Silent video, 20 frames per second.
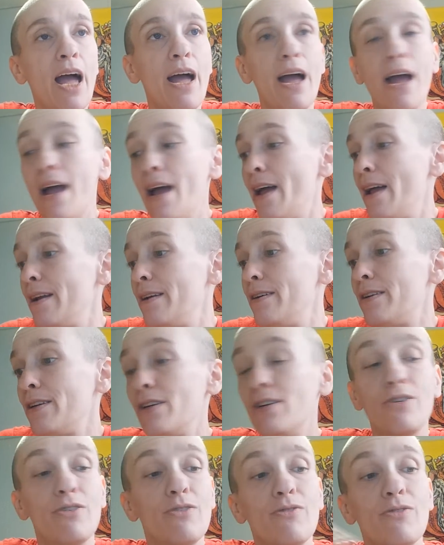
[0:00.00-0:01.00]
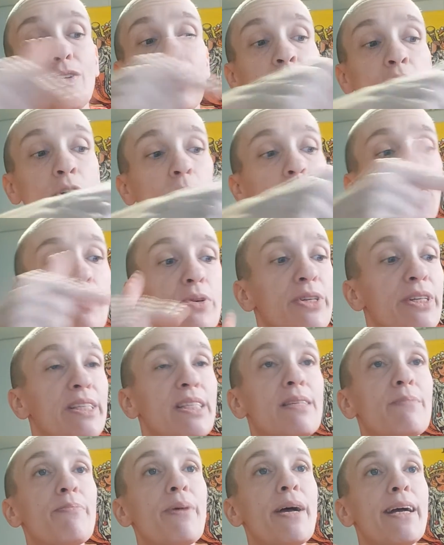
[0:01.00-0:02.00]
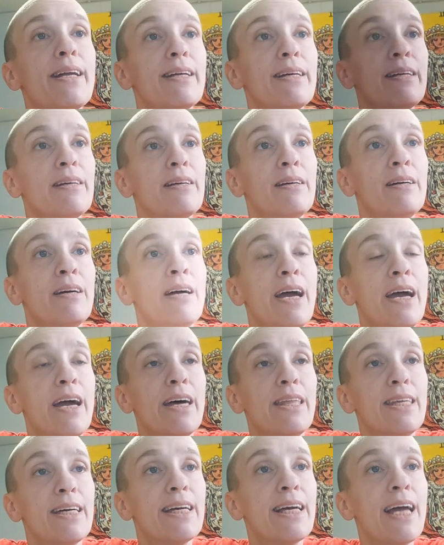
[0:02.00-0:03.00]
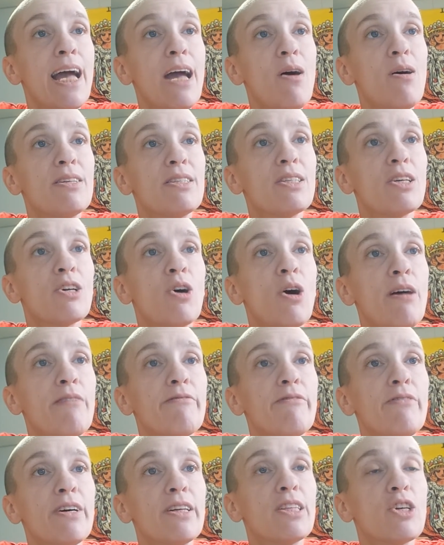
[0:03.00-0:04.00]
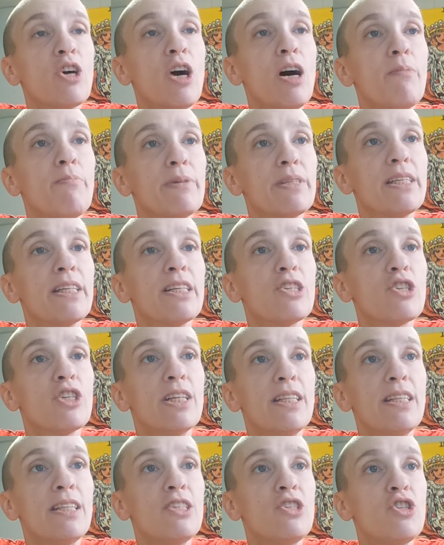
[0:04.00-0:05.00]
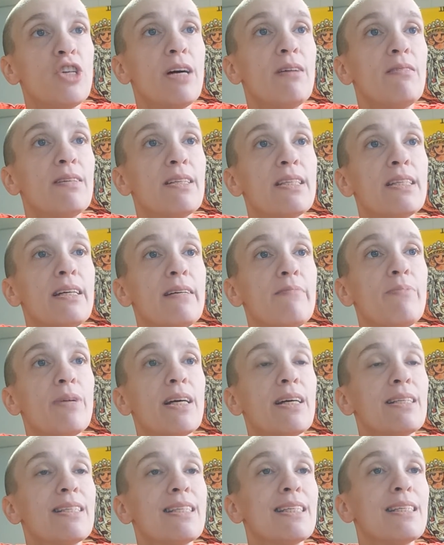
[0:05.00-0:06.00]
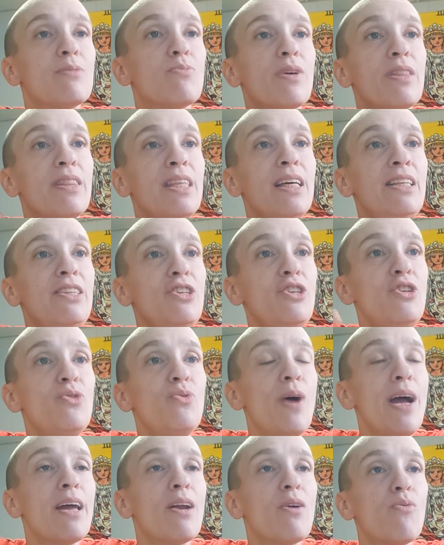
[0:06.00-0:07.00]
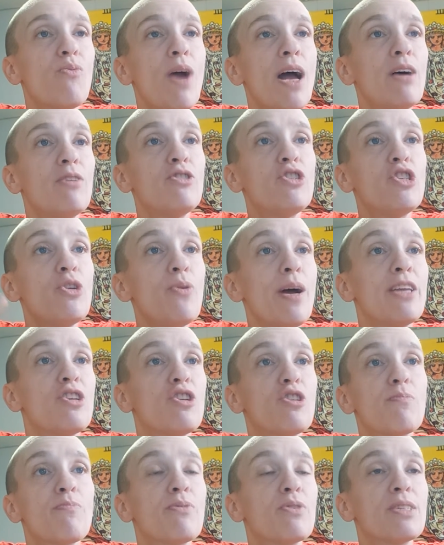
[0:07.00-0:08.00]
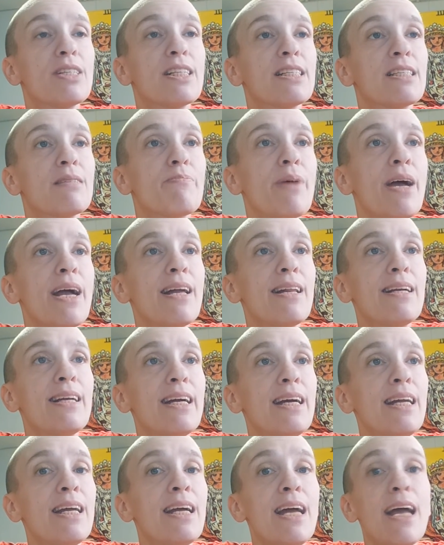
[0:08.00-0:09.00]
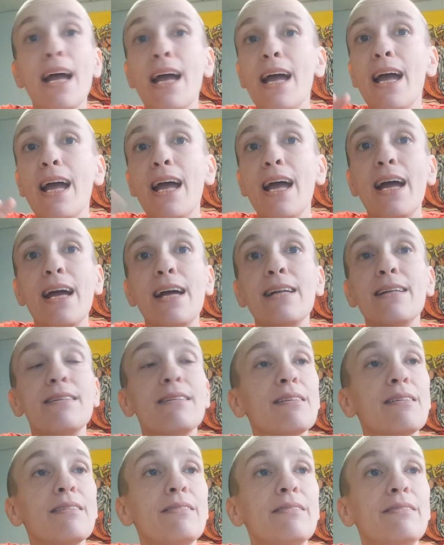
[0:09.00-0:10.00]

And you're participating in the chaos, the conflict, the competition, and the jealousy because it's within you and around you, and you're participating in it, and